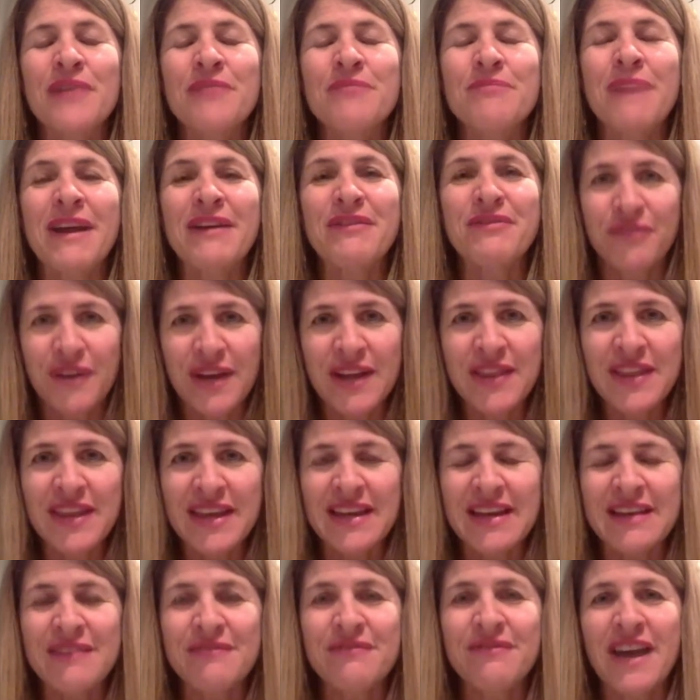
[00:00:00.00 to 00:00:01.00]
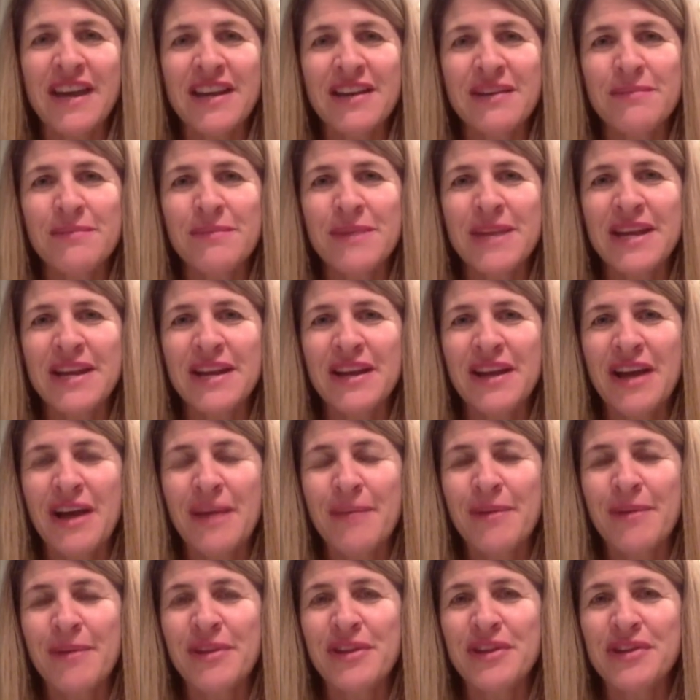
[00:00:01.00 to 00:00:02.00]
friend that invited me to come
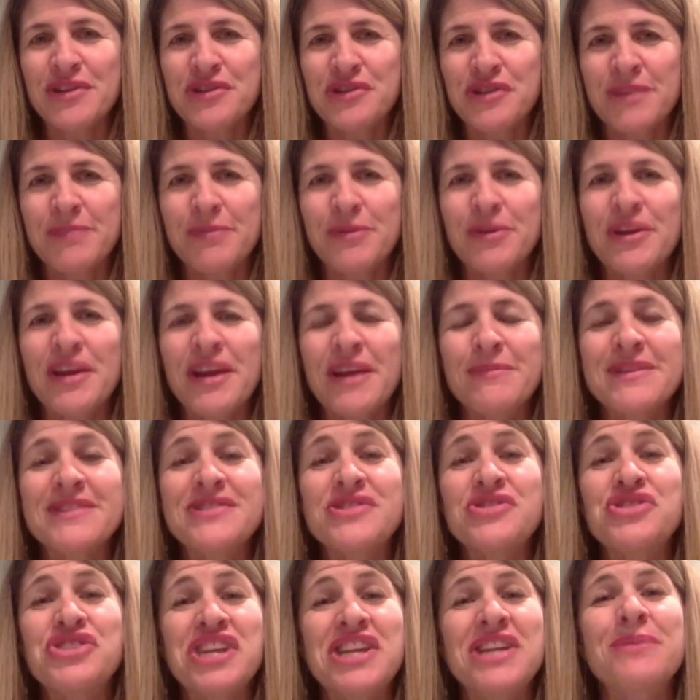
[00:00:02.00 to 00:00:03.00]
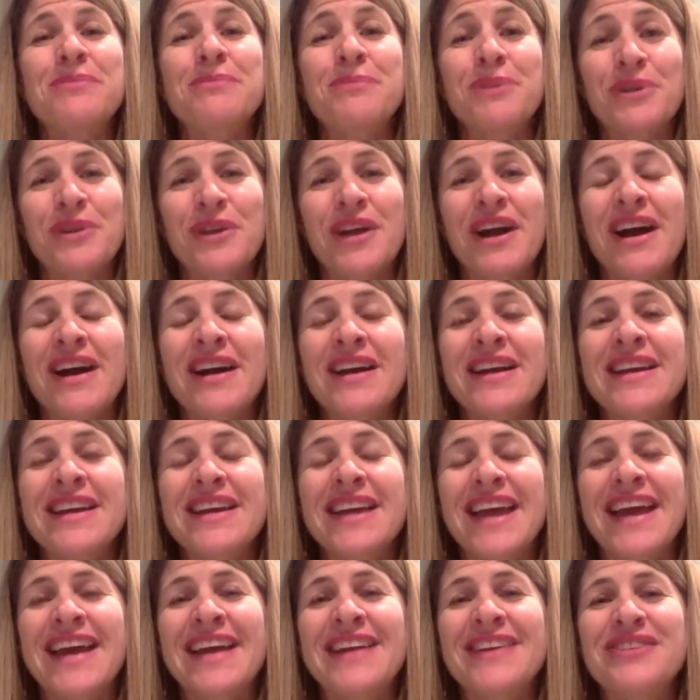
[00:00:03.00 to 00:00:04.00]
on the trip, her name is Gina Murdoch,
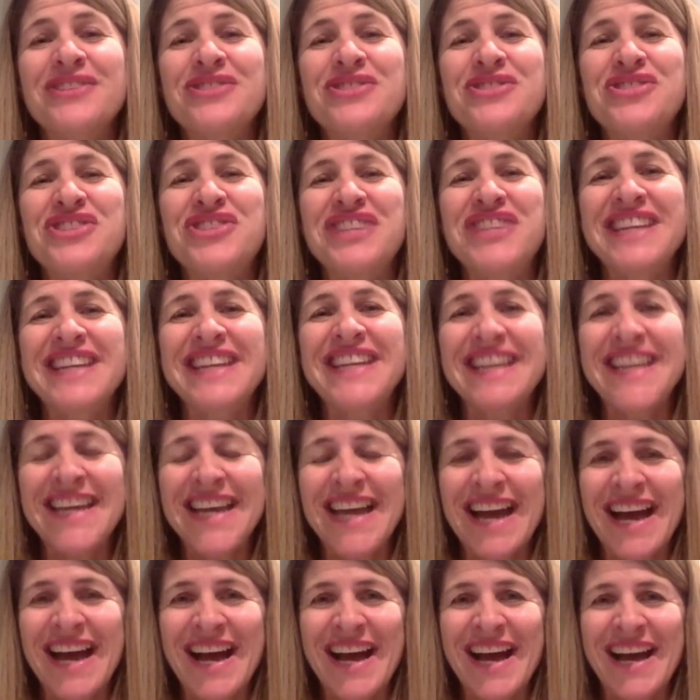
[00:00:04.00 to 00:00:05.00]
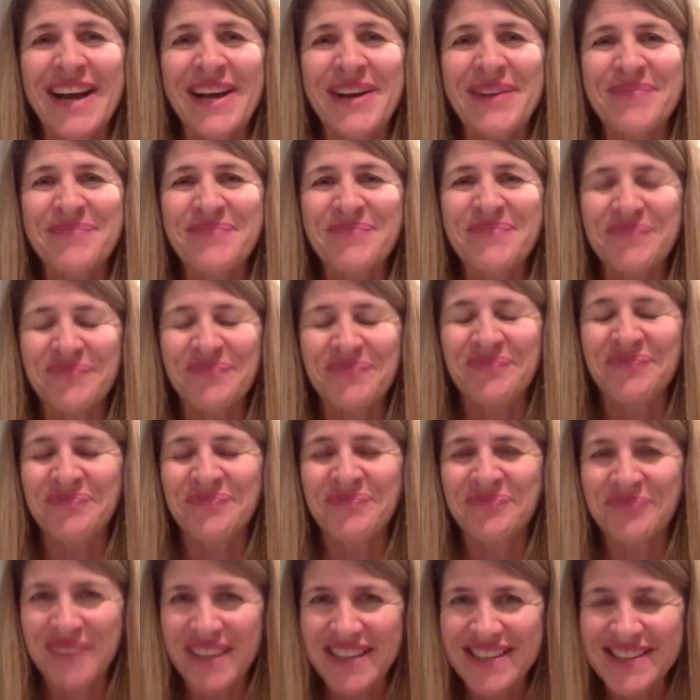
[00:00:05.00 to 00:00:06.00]
and she,
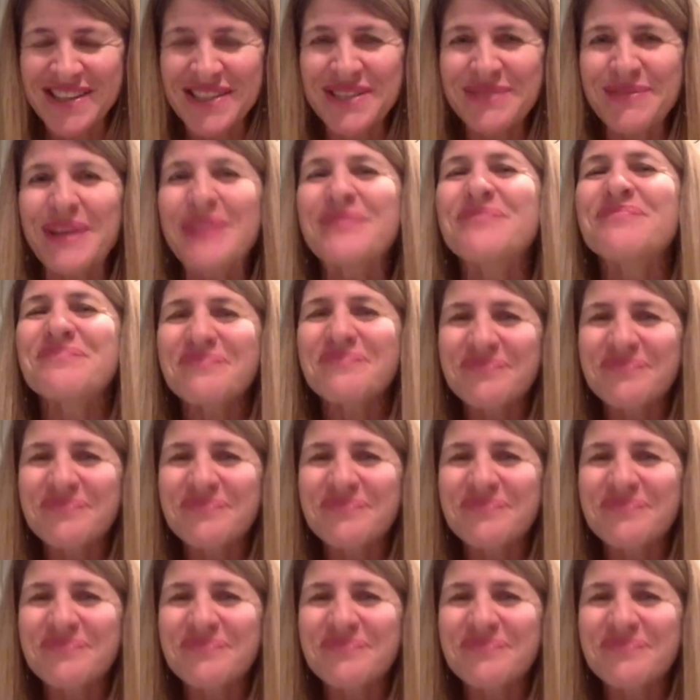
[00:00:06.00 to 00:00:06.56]
excuse me,